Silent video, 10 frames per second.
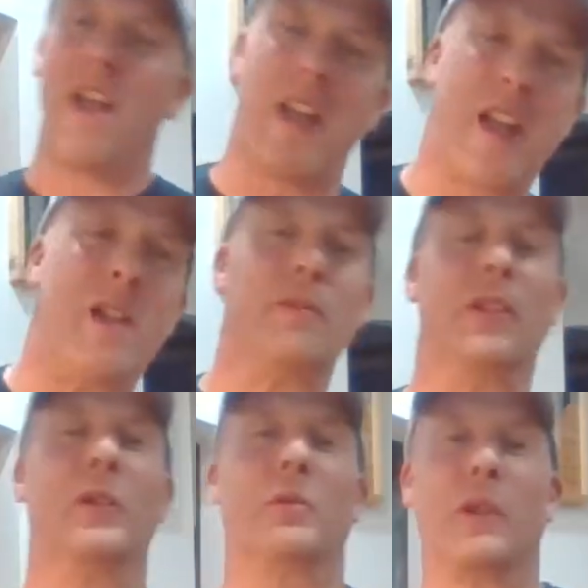every
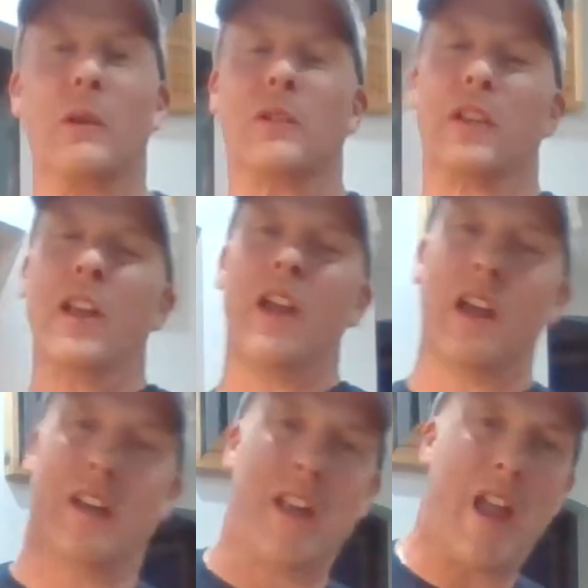subscription
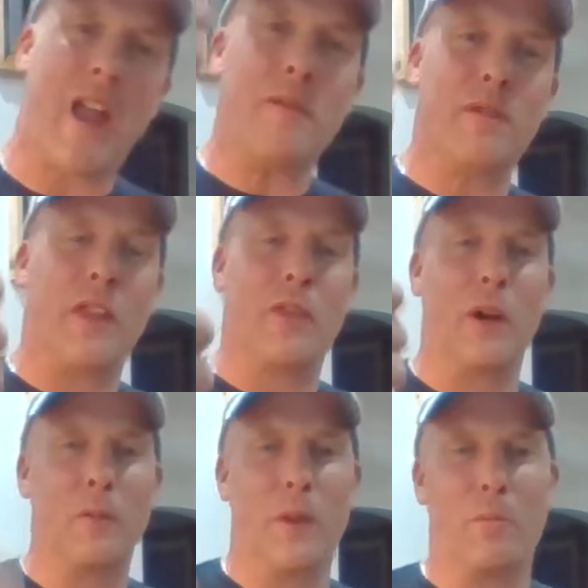and every
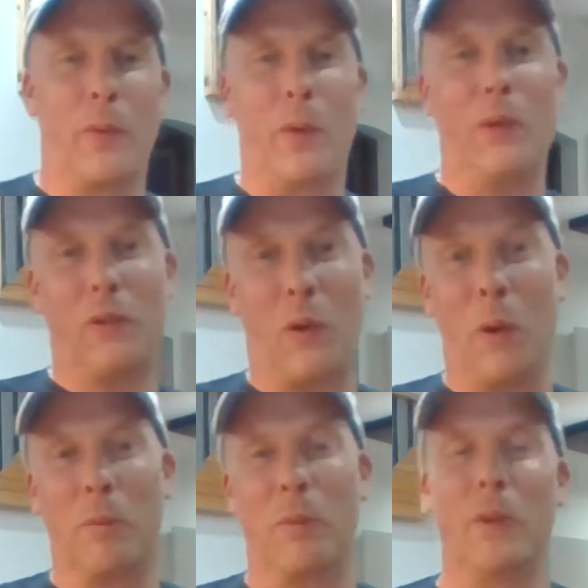thumb that points
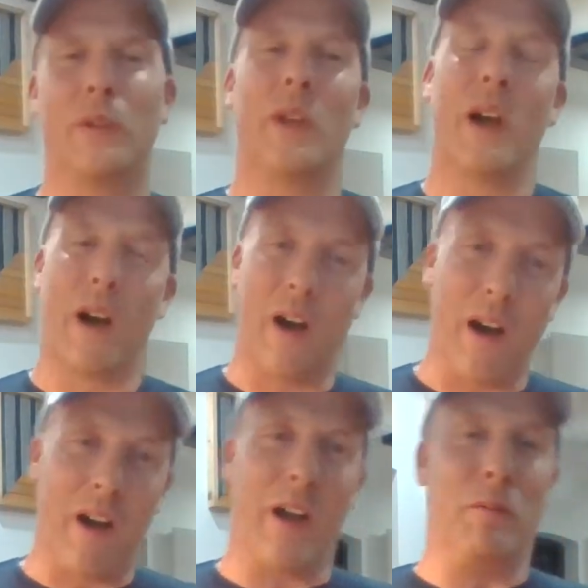upwards,
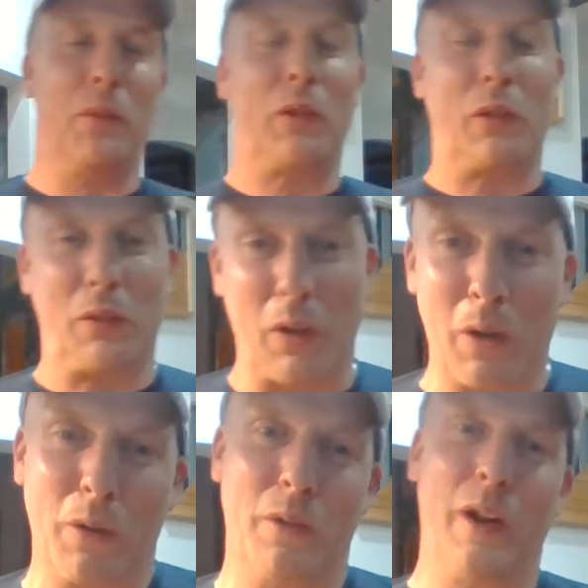I am
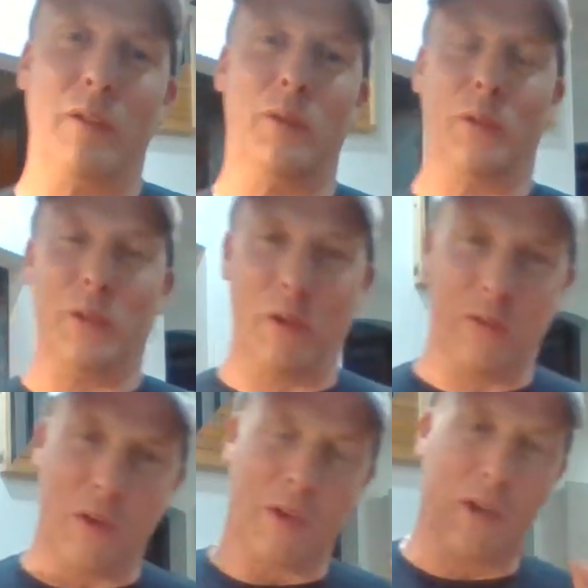so grateful. So
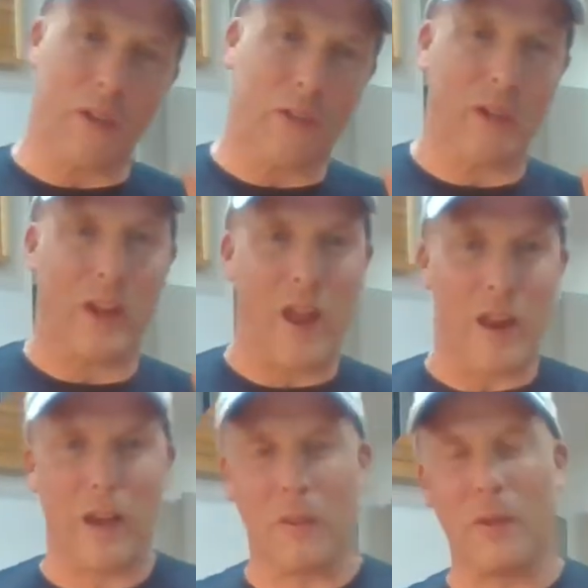if you'd consider
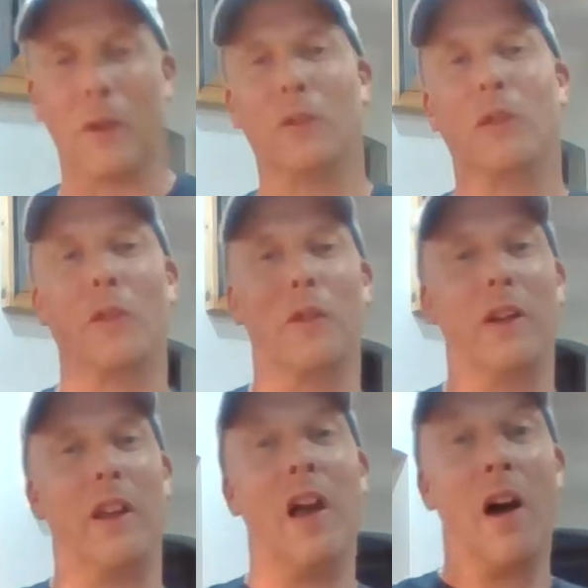any of those
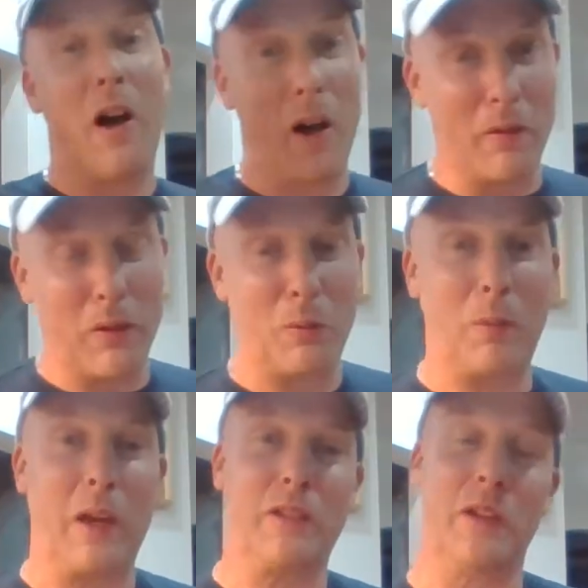three, I
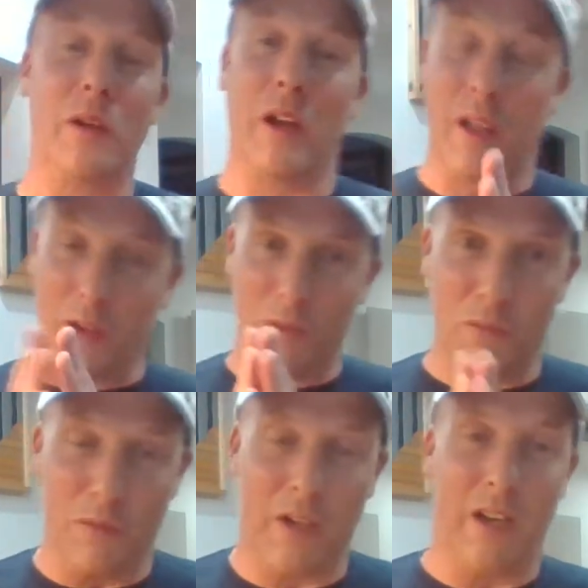respect you and I
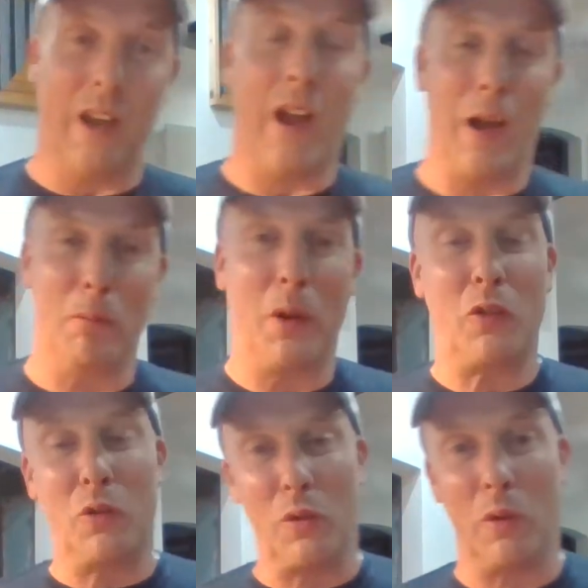really am
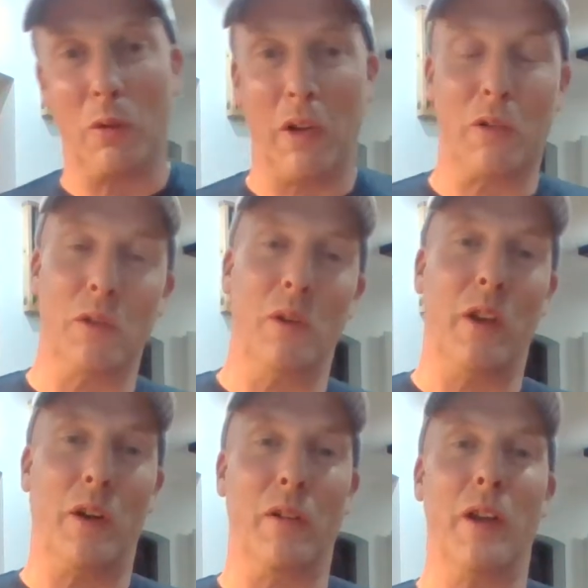
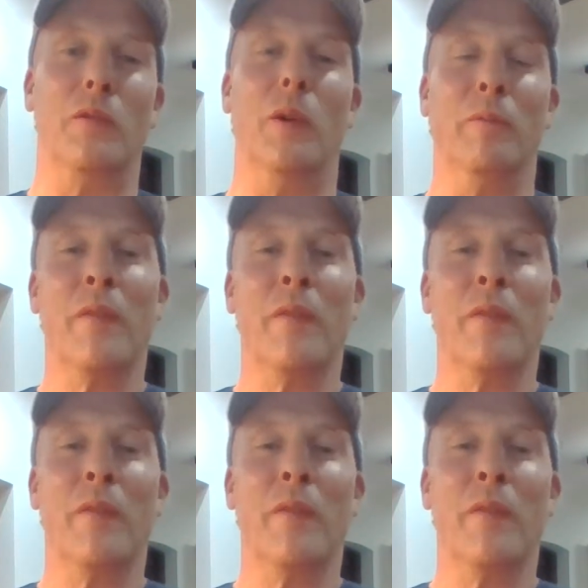truly grateful.